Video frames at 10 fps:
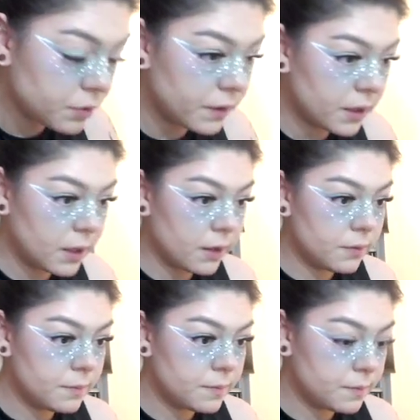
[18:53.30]
it though.
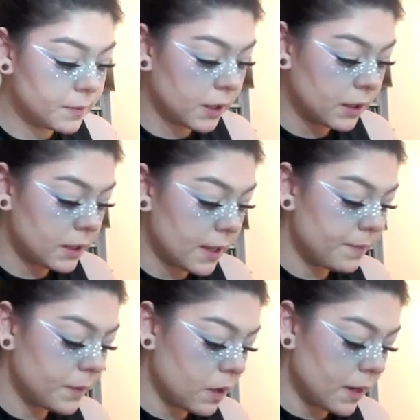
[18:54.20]
I'm not gonna lie.
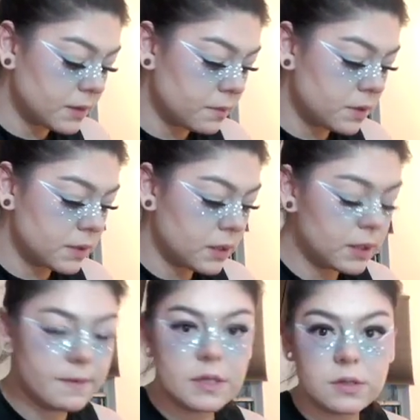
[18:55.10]
Okay, so I'm just gonna
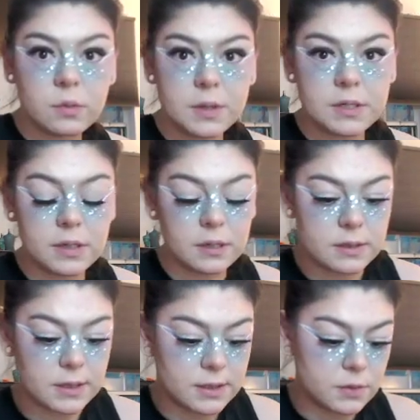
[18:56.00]
leave this open until it
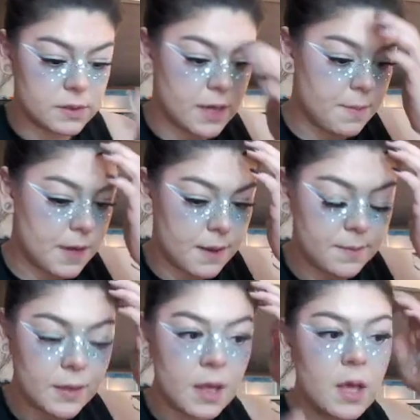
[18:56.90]
decides to escape again.
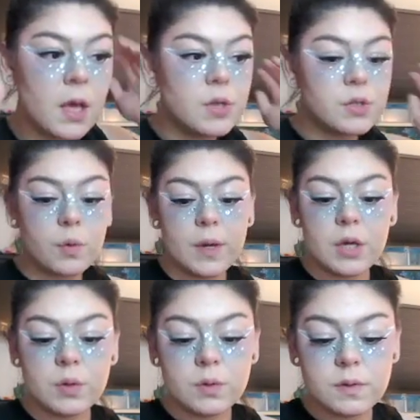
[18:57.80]
So we
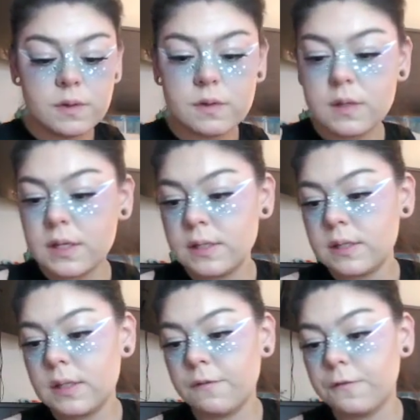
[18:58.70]
used, this is
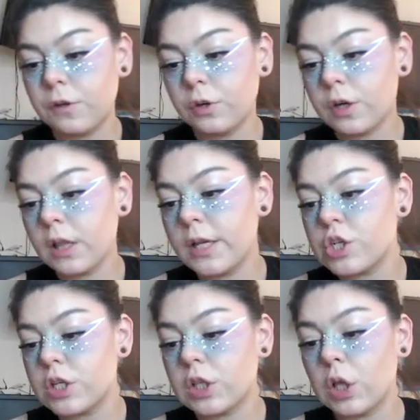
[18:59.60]
the
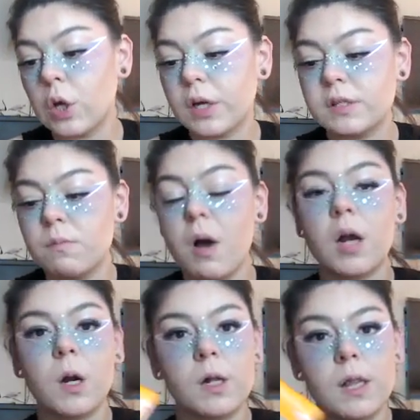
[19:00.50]
Flirtalicious Looks
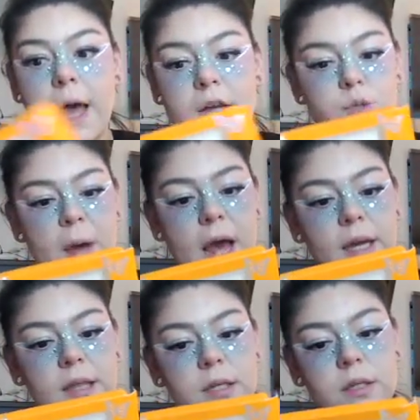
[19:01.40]
Monarch Lash Pack,
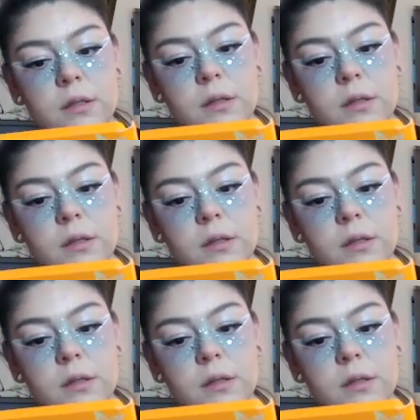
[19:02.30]
and then